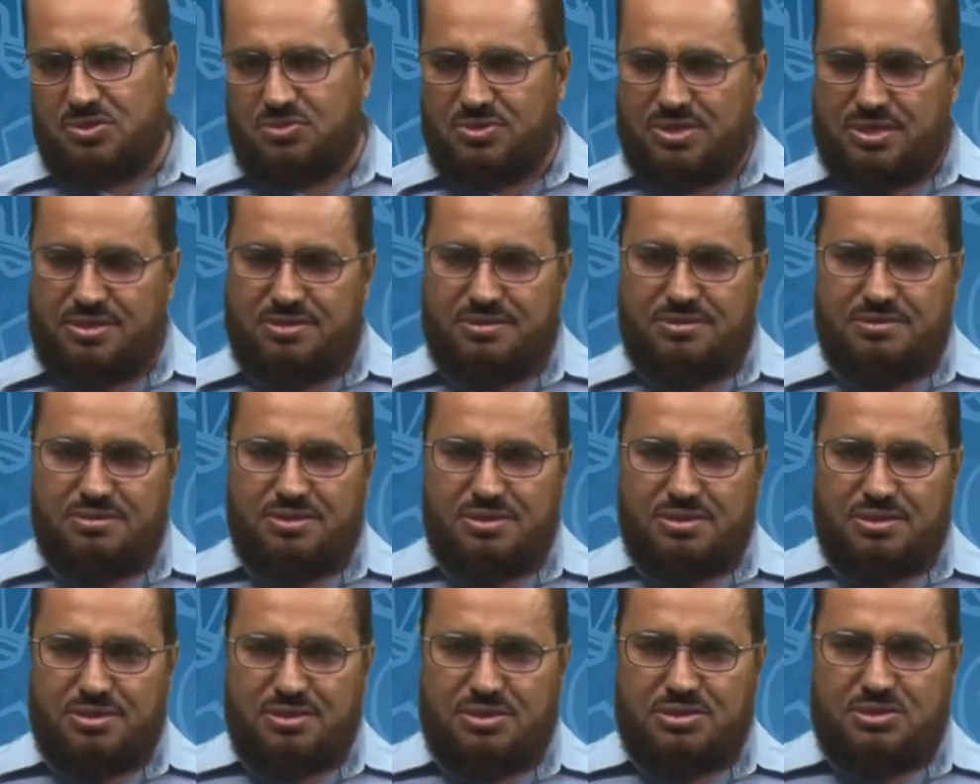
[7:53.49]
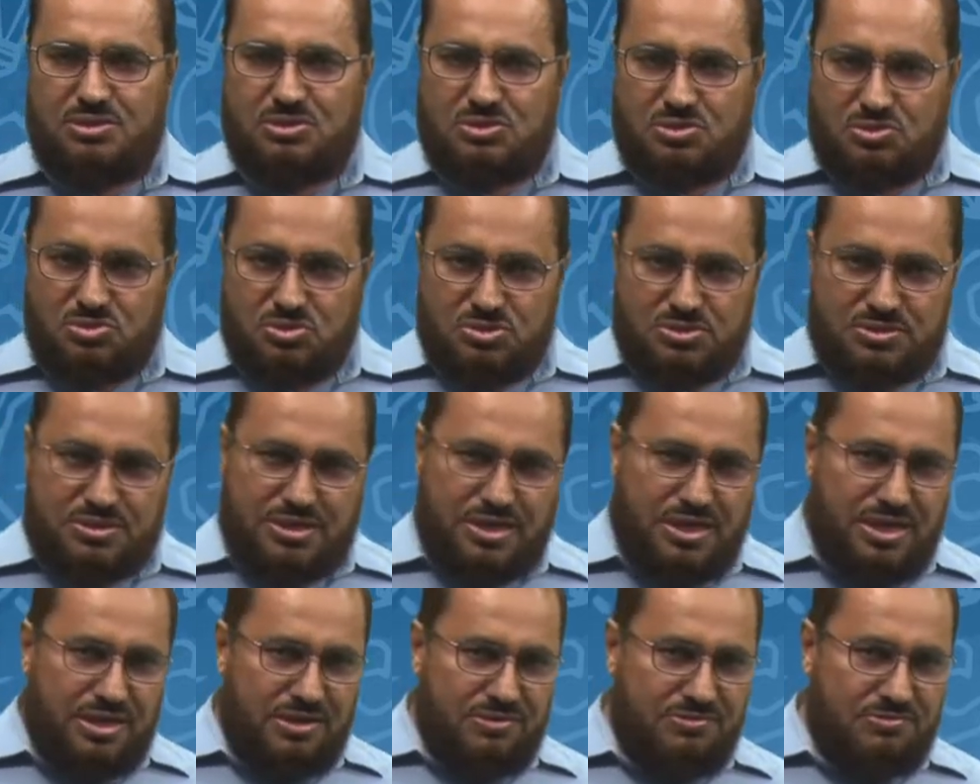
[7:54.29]
Okay? Use
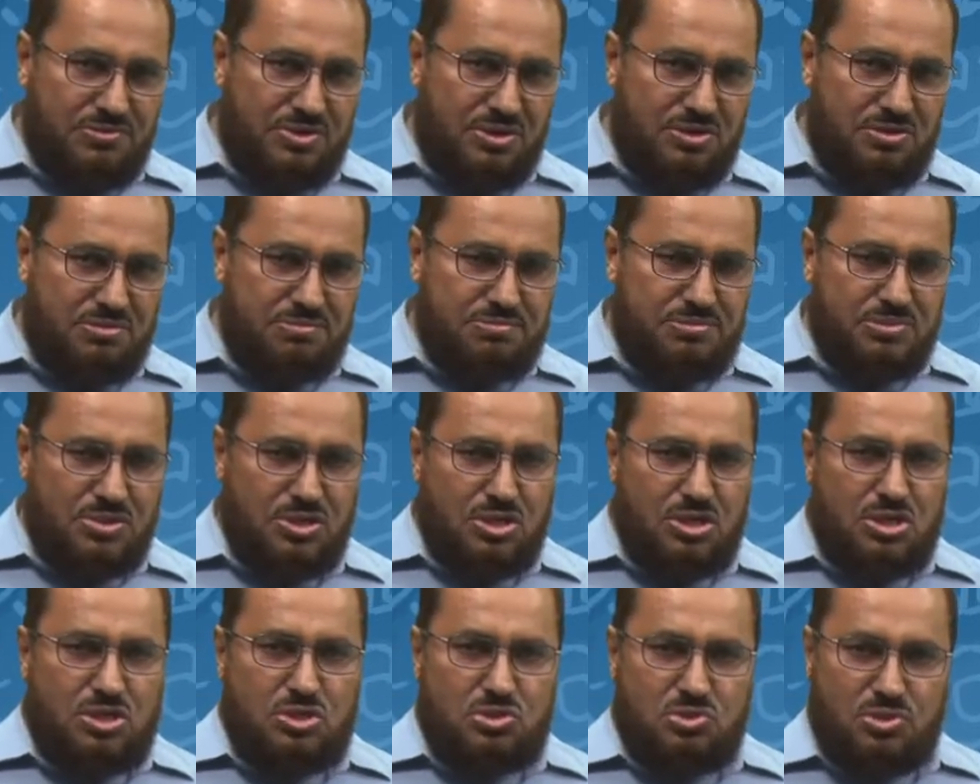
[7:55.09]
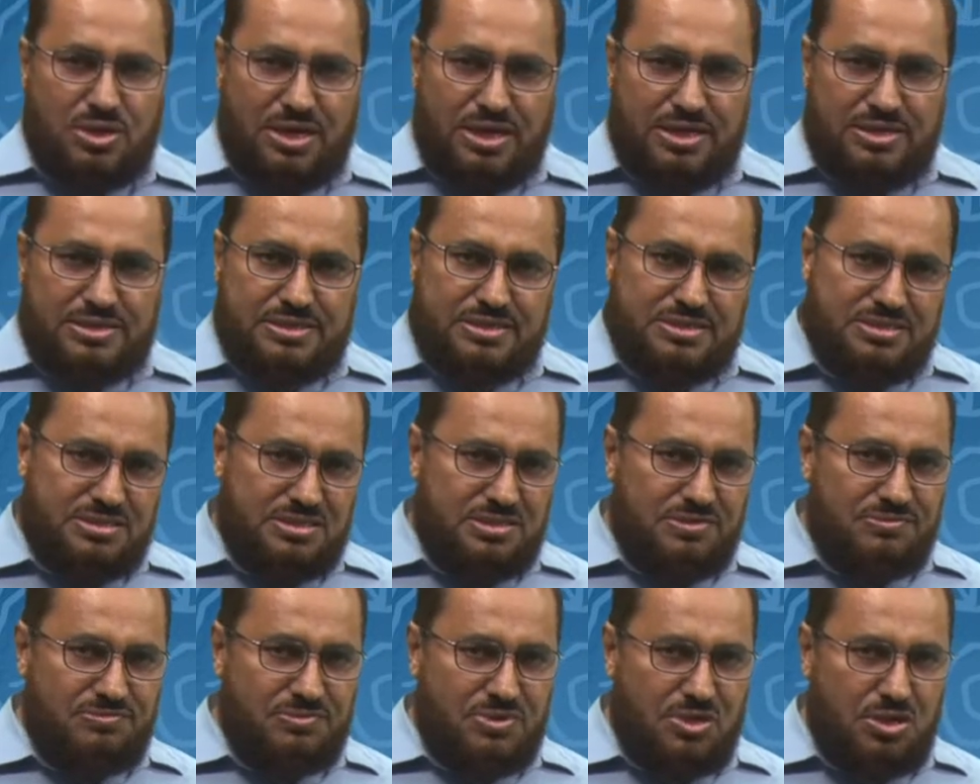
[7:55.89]
the adverb to
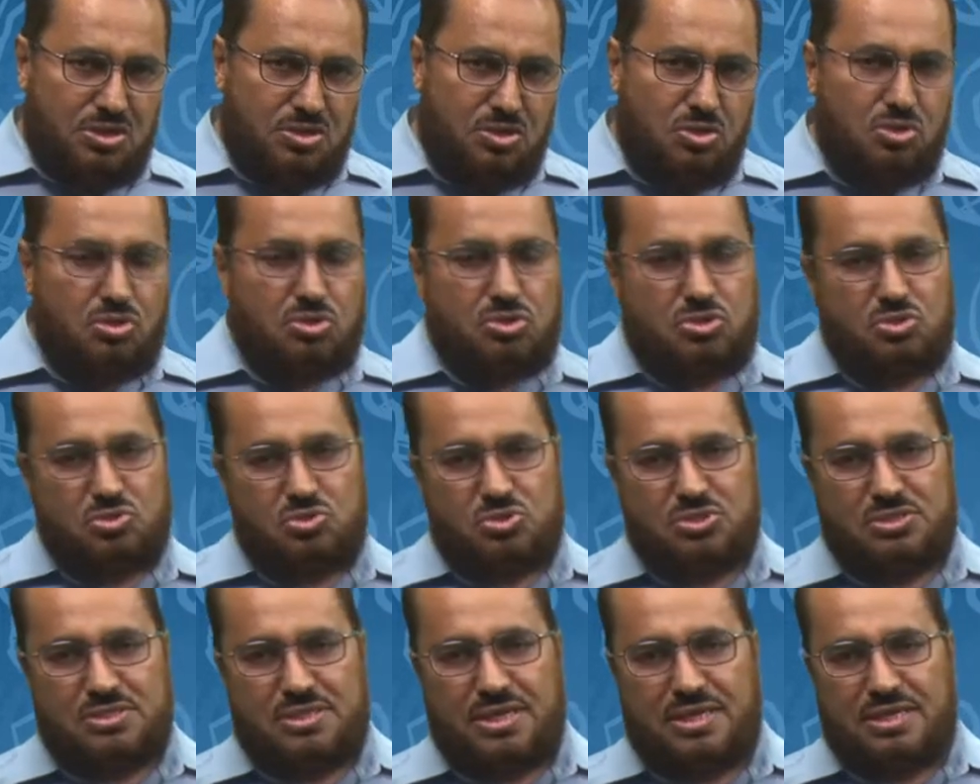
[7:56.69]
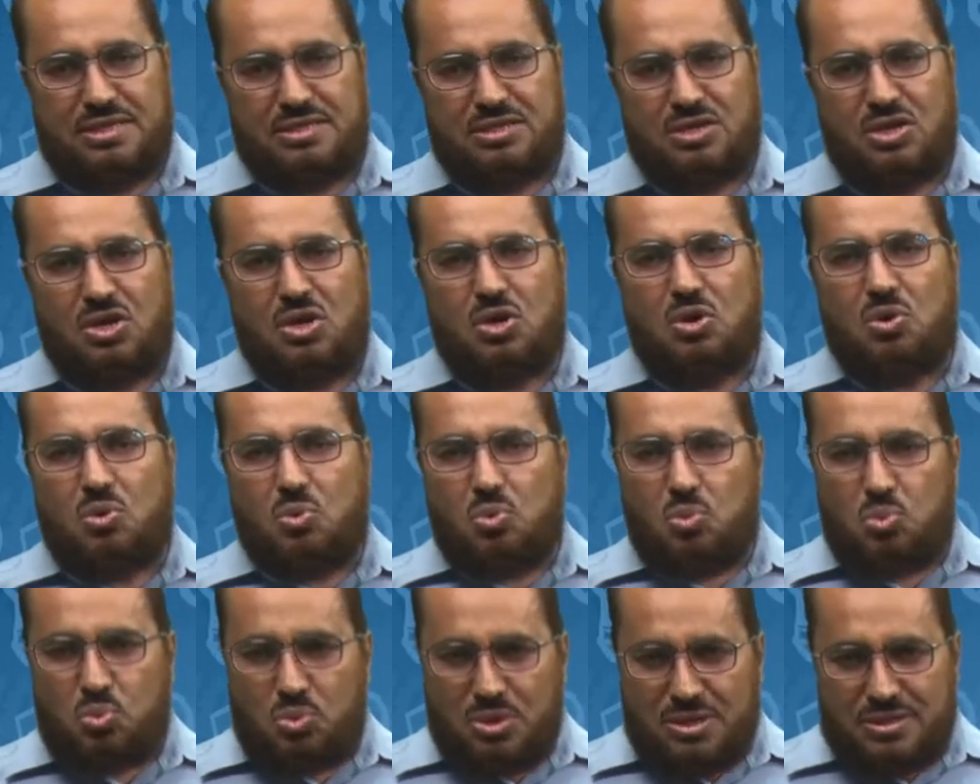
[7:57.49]
identify or to say
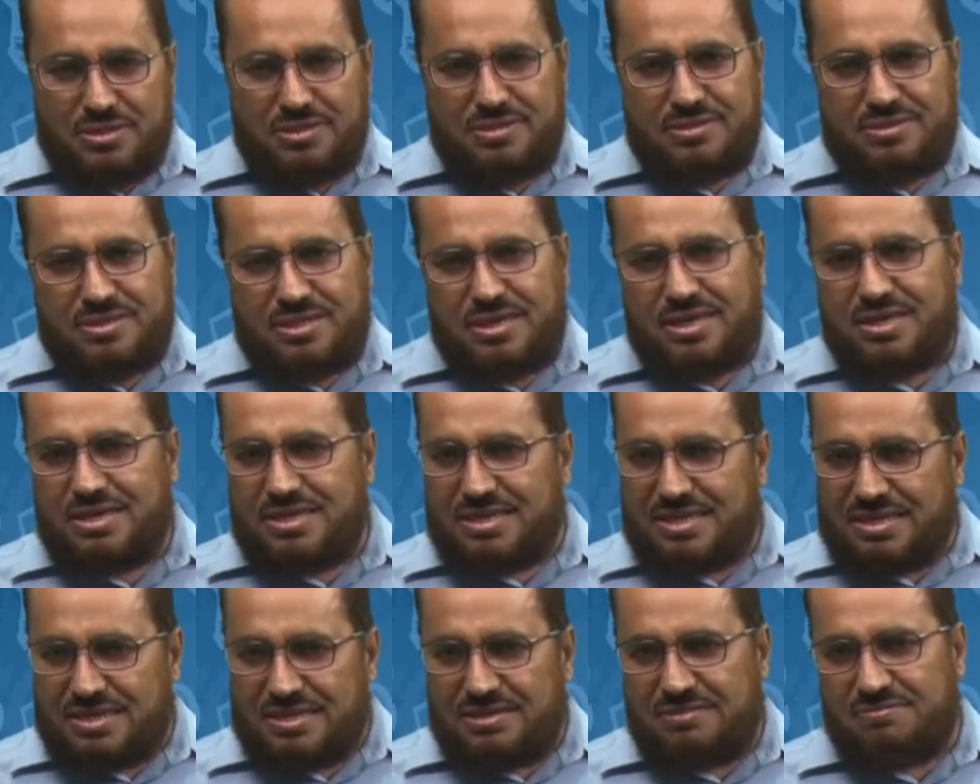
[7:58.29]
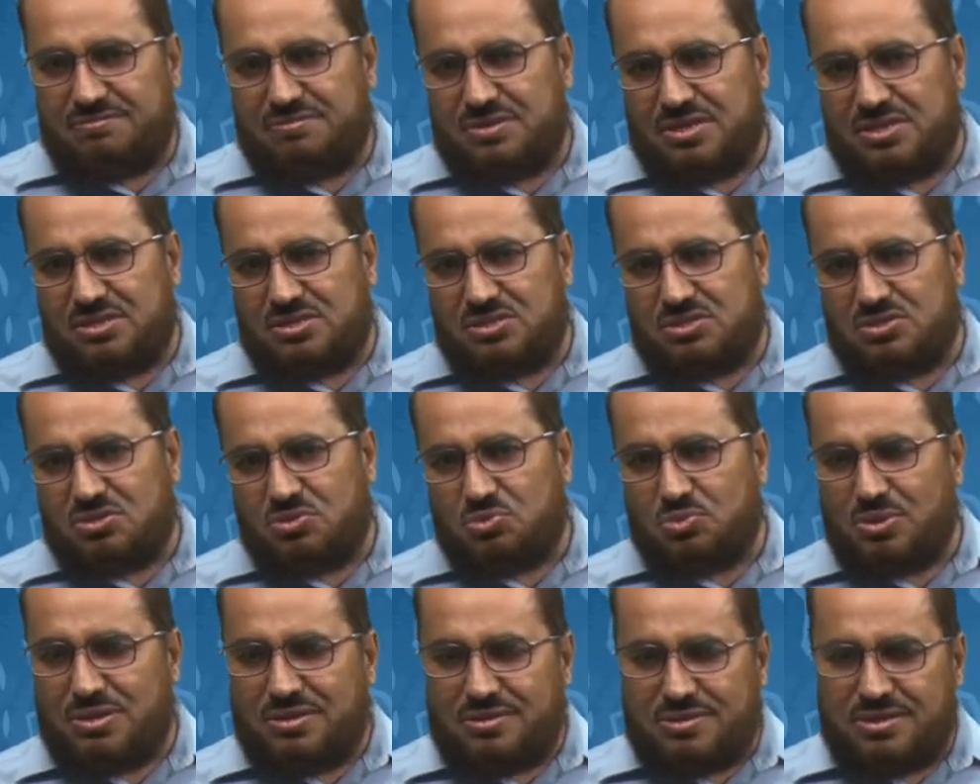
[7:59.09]
when the event,
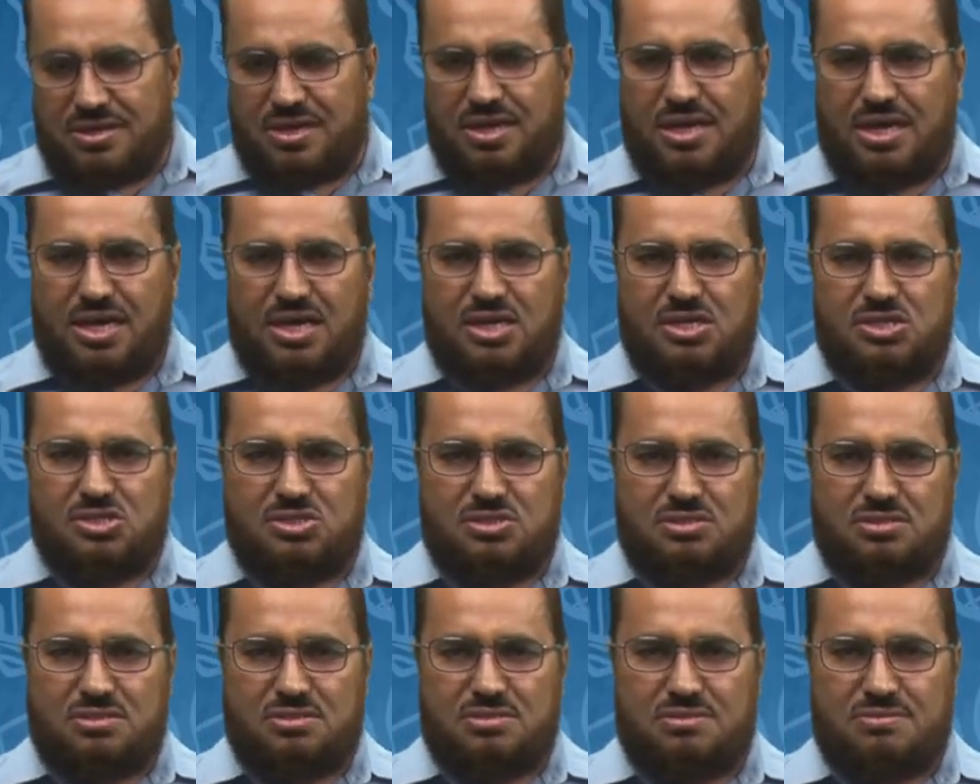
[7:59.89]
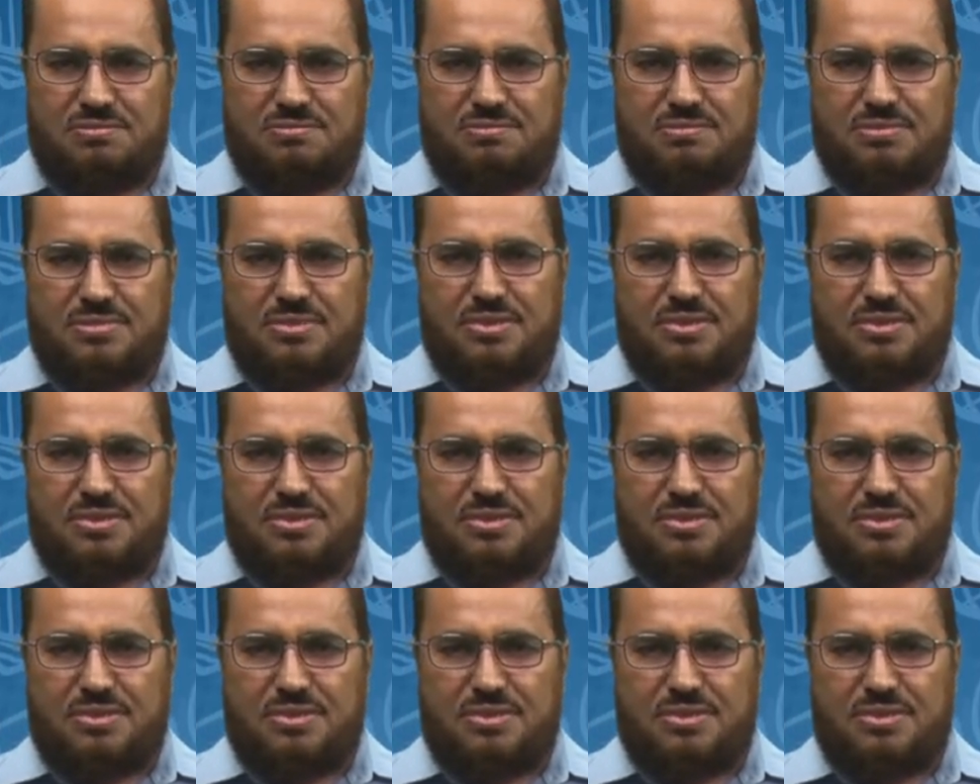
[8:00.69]
when the action